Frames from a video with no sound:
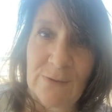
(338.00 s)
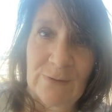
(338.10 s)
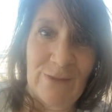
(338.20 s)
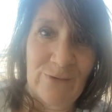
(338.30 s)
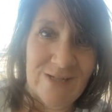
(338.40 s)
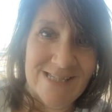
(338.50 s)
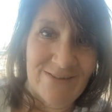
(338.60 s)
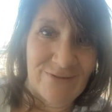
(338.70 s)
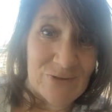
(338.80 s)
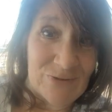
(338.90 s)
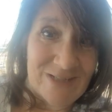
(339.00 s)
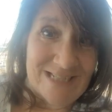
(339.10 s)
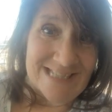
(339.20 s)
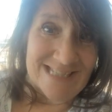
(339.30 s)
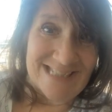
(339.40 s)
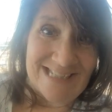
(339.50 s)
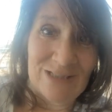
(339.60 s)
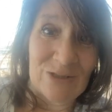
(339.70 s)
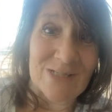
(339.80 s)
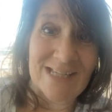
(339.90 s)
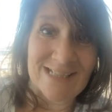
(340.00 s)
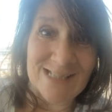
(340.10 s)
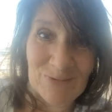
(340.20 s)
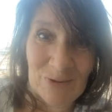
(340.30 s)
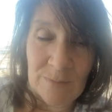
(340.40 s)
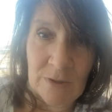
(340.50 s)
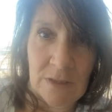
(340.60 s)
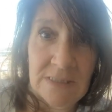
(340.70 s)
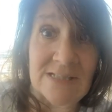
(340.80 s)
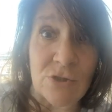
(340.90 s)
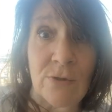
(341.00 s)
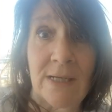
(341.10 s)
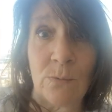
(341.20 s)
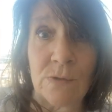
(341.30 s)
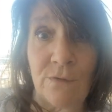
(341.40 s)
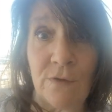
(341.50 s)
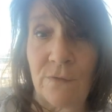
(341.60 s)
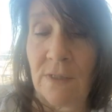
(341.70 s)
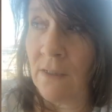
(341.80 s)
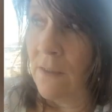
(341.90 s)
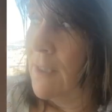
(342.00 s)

it's only 37 degrees. It looks like it's warmer. Yesterday it was 50.